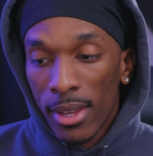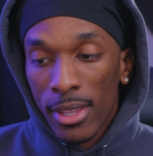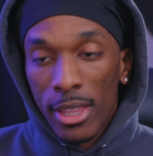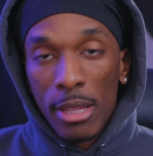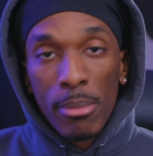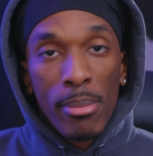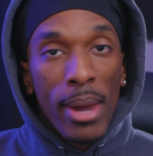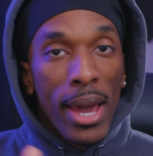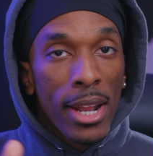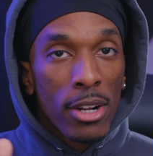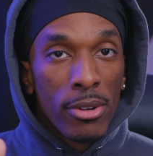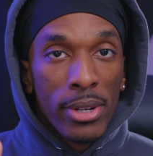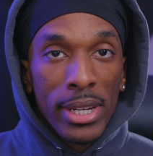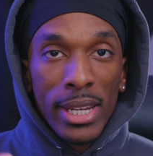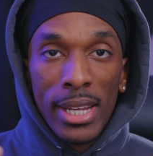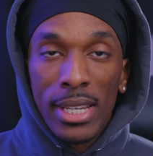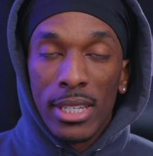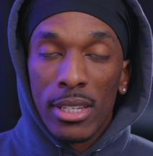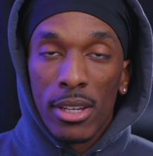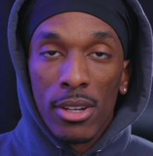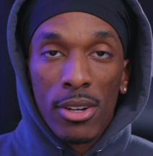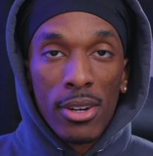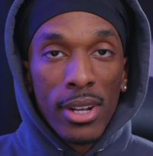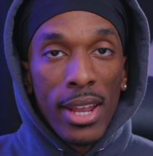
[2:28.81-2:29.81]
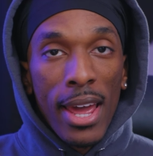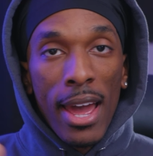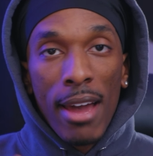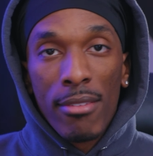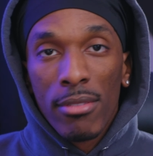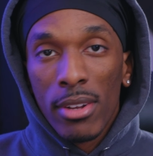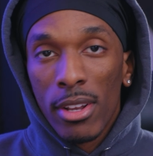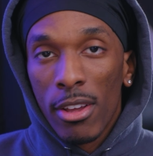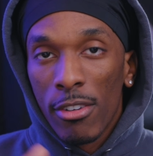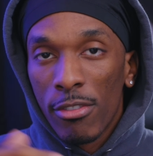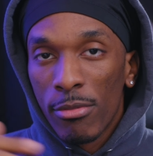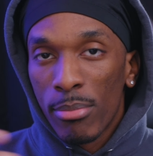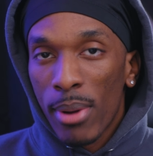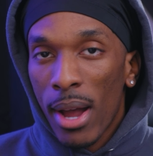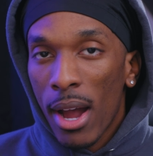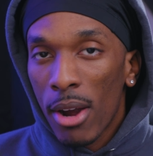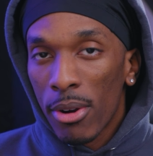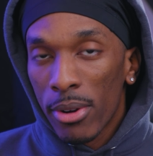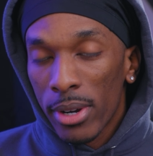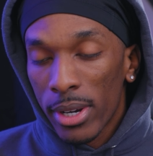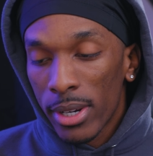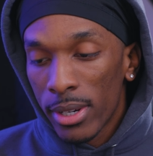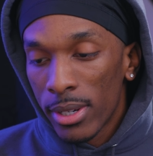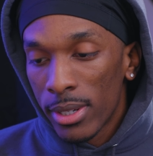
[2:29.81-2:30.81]
the battery isn't gonna have enough
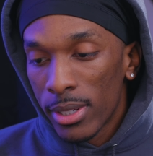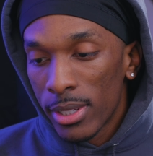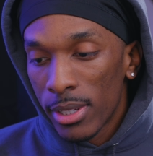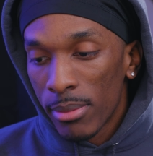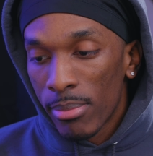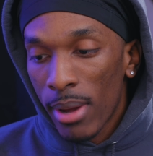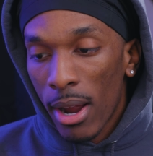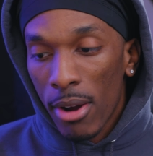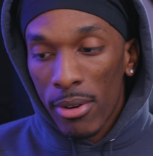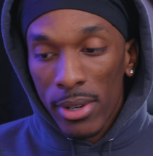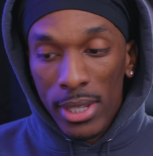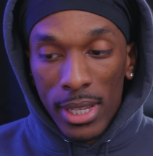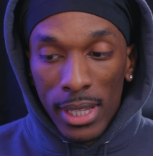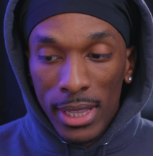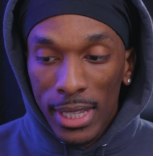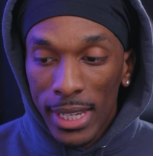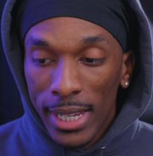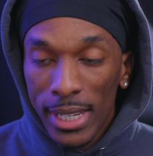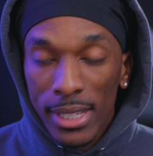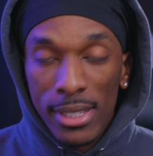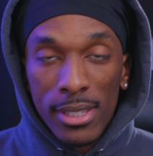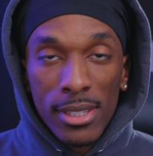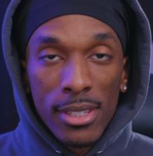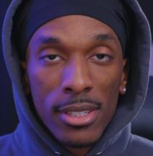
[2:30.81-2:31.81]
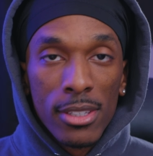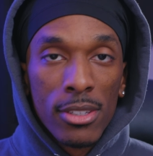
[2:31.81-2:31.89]
power to power the lens,